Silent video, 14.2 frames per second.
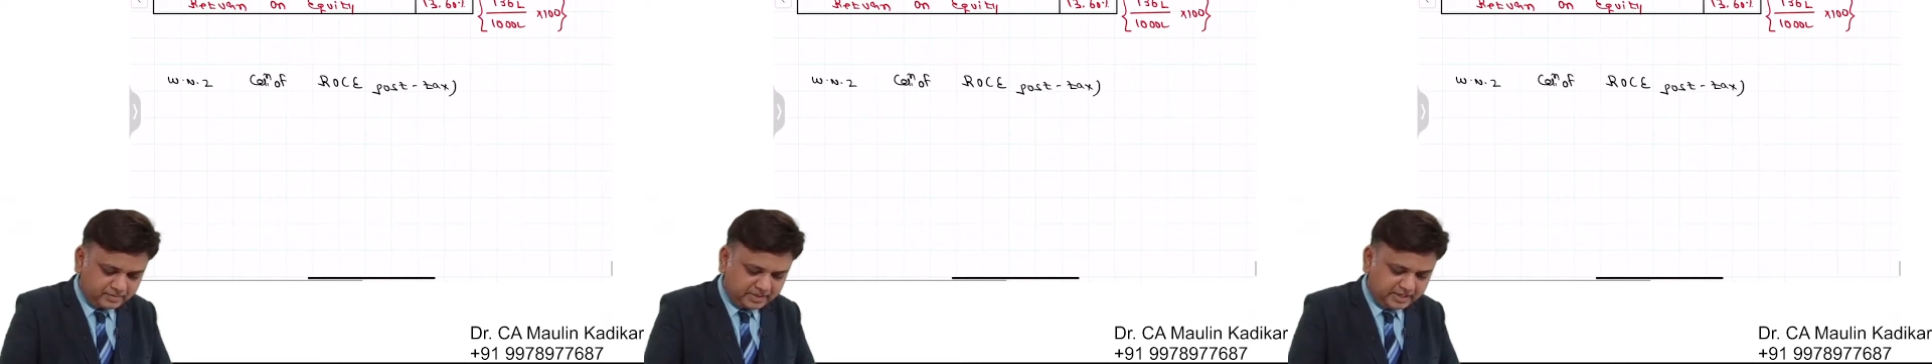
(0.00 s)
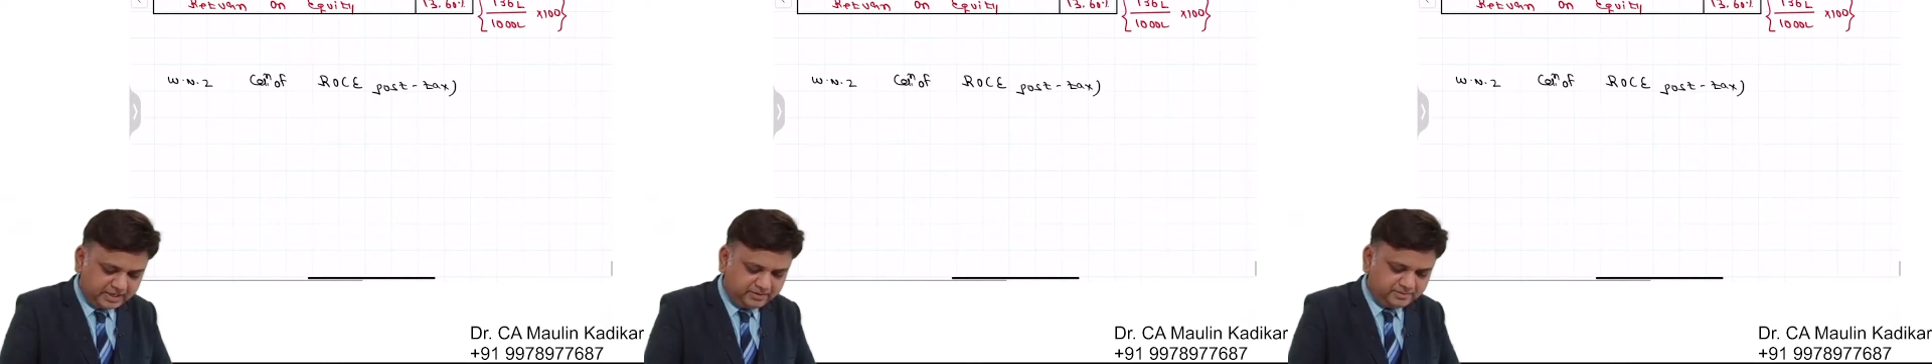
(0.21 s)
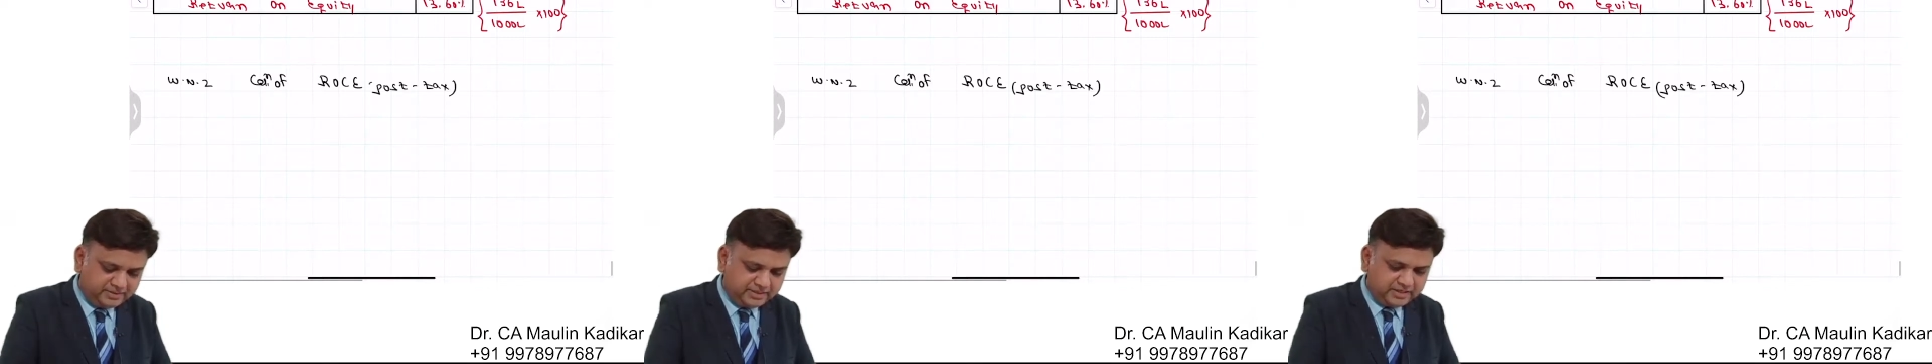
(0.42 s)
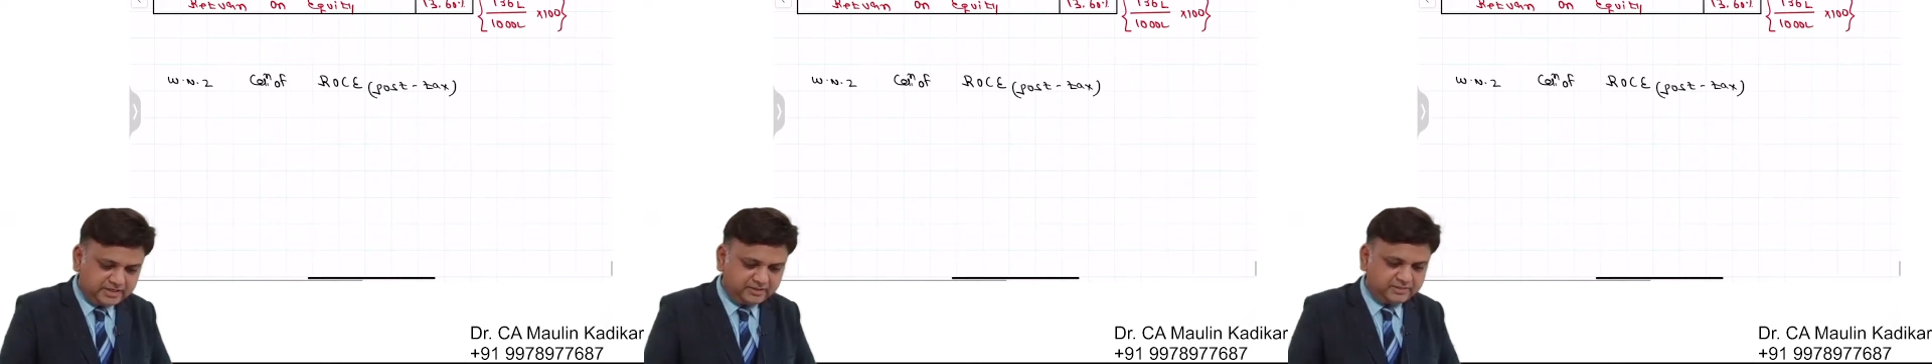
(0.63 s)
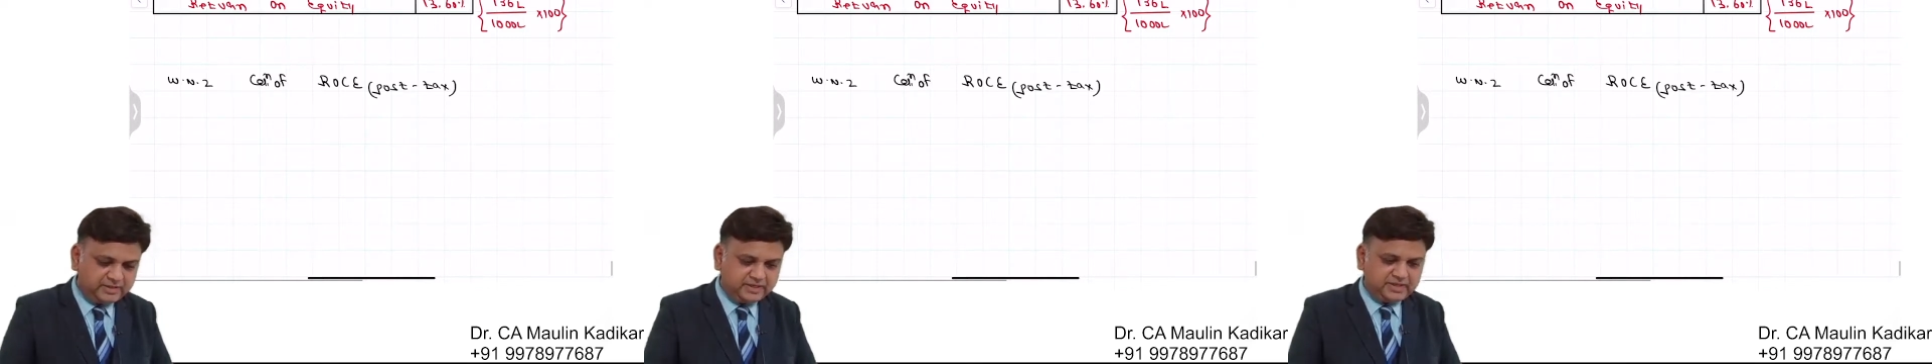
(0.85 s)
In bracket I
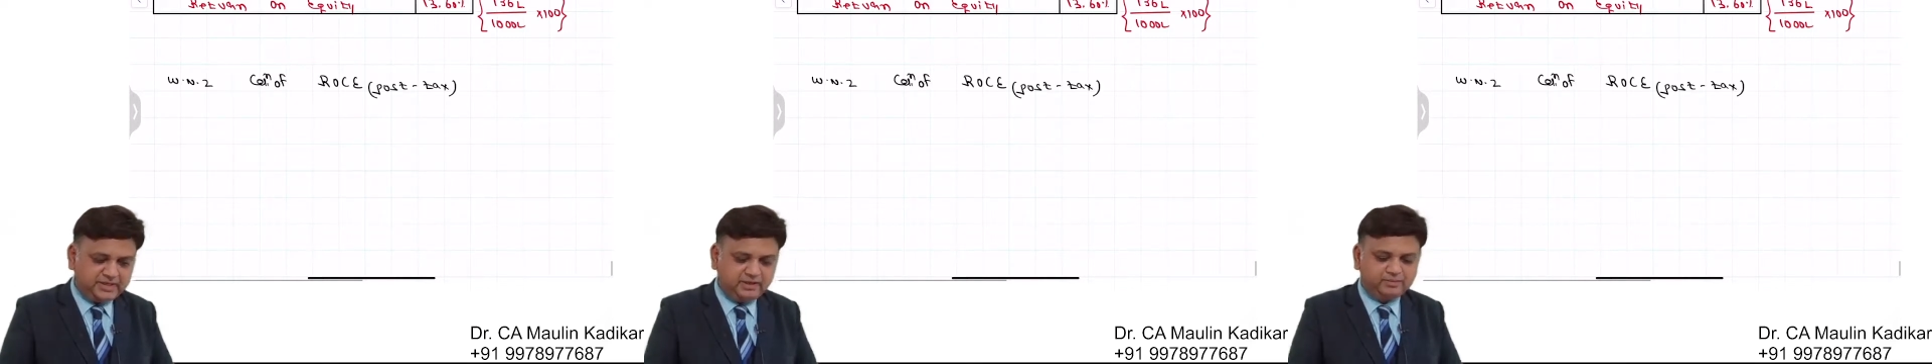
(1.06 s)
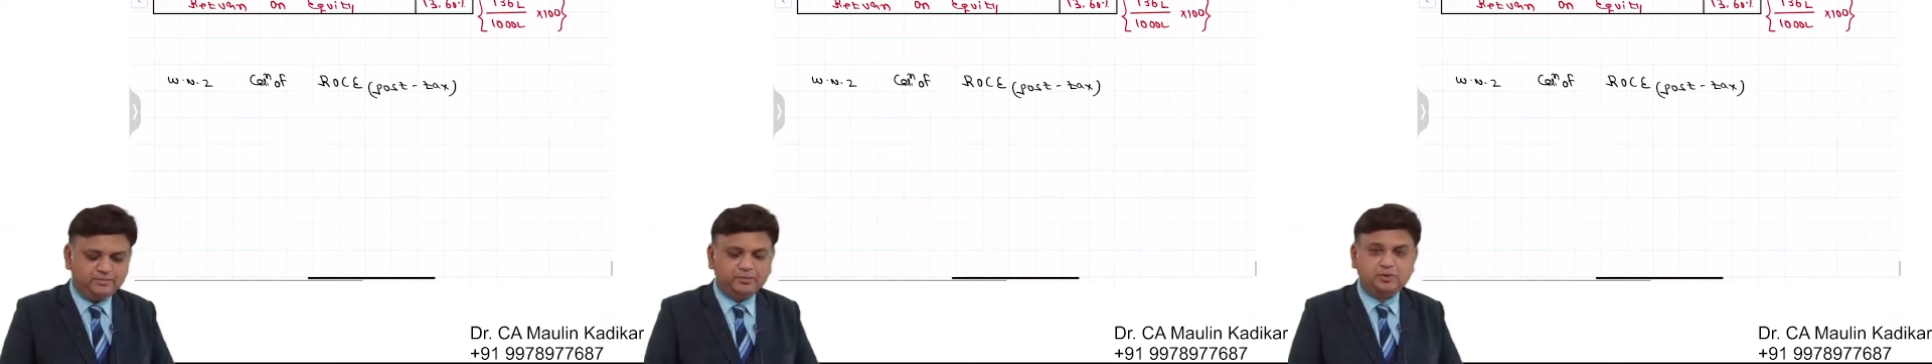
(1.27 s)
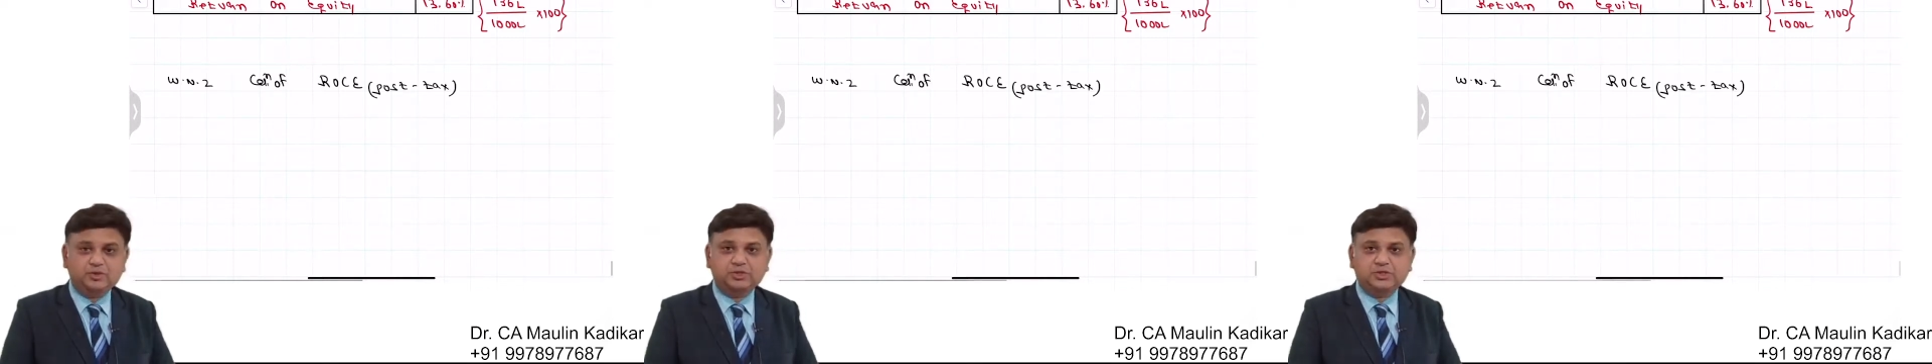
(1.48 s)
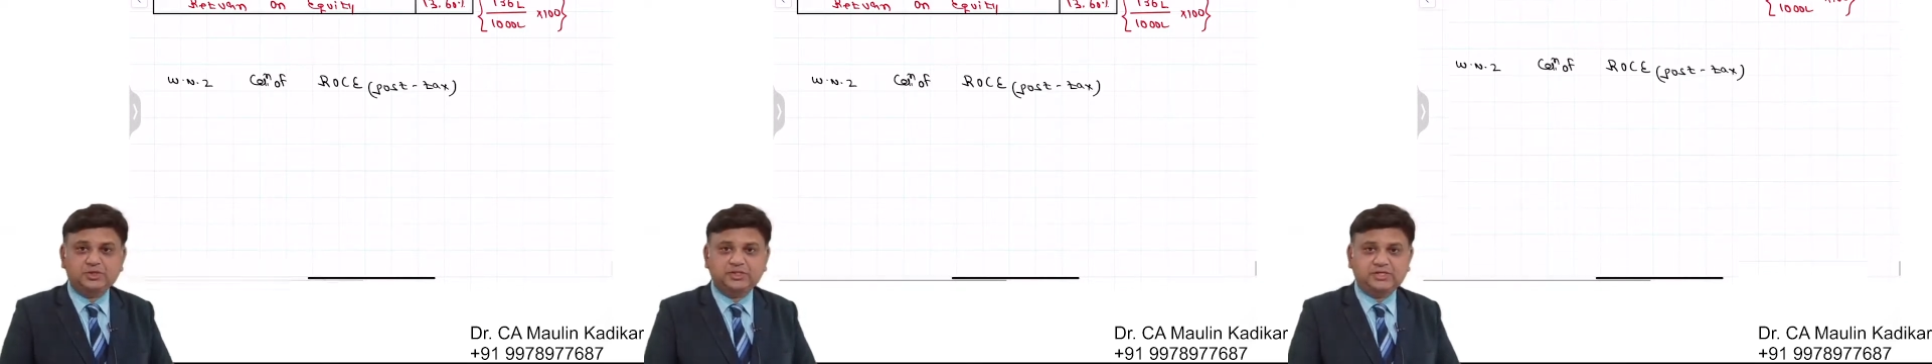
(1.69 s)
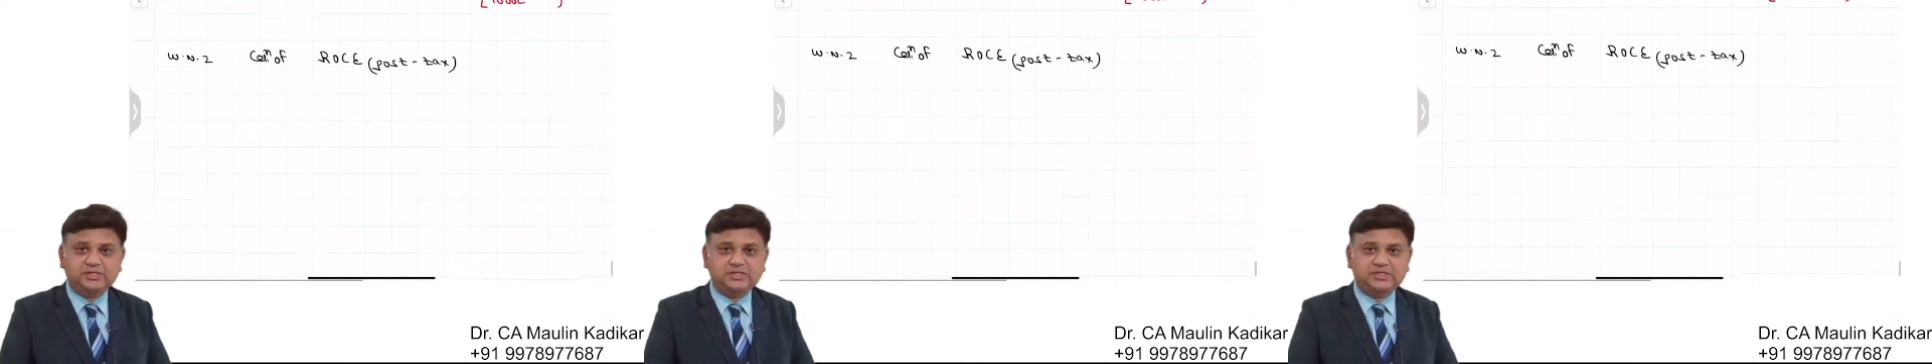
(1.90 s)
am writing post
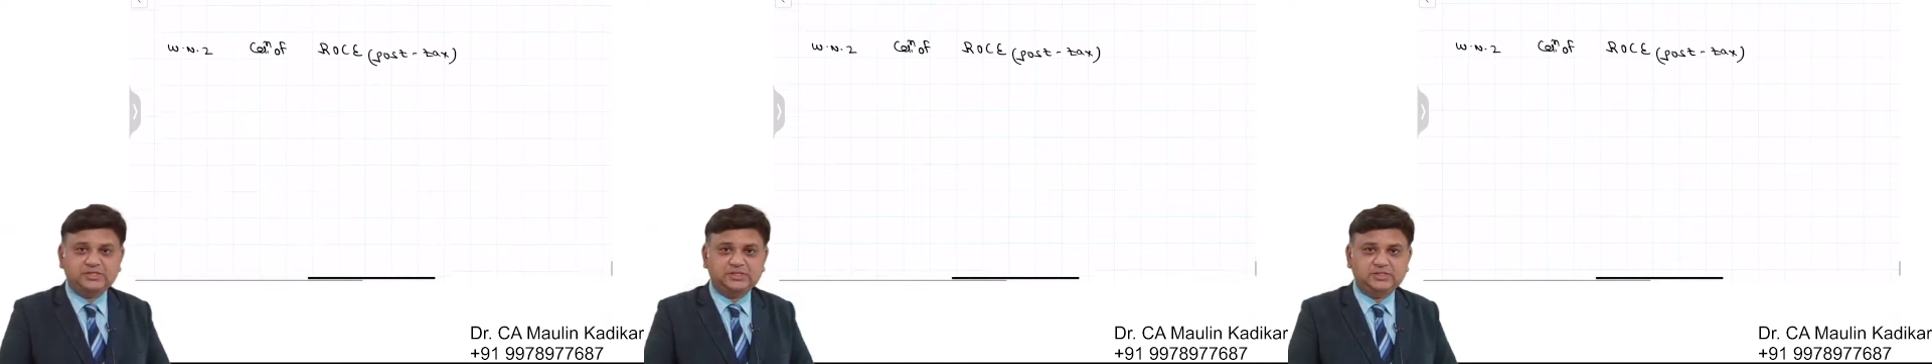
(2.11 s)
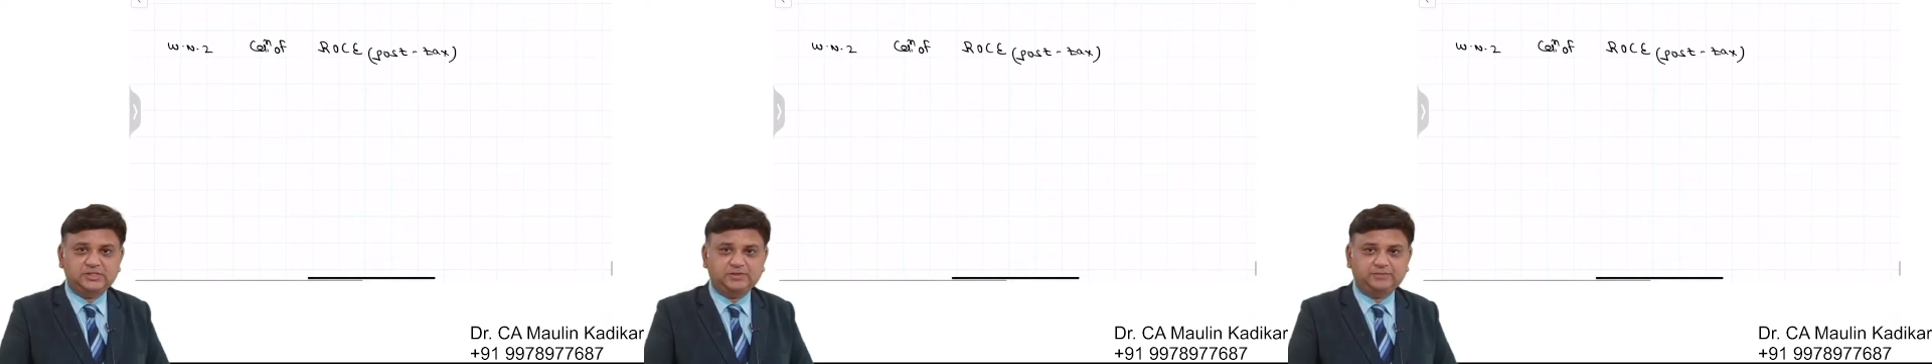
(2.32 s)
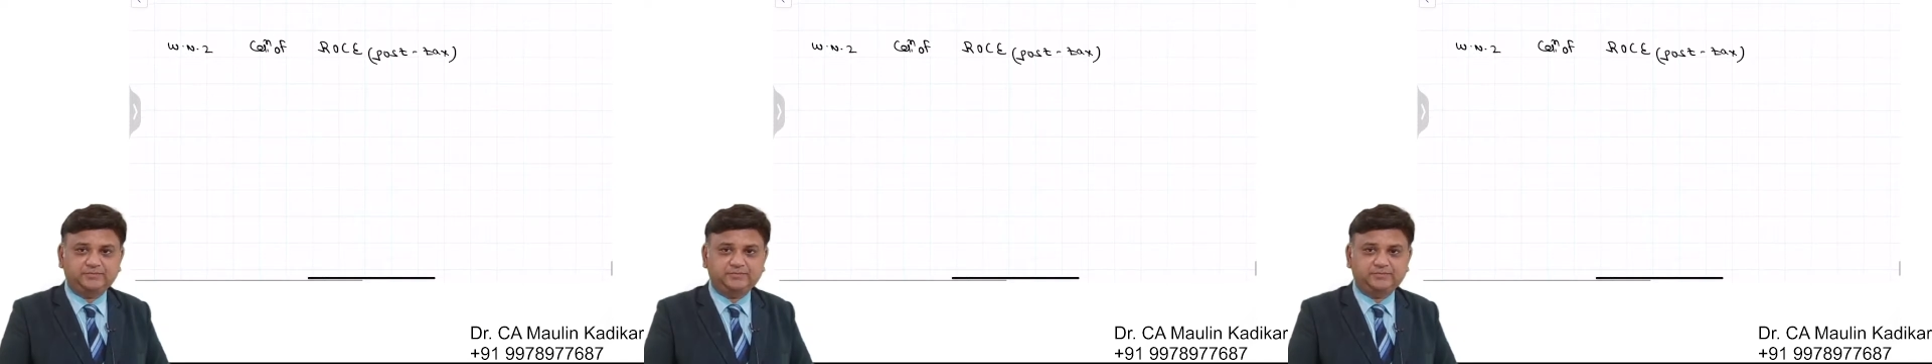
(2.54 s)
tax.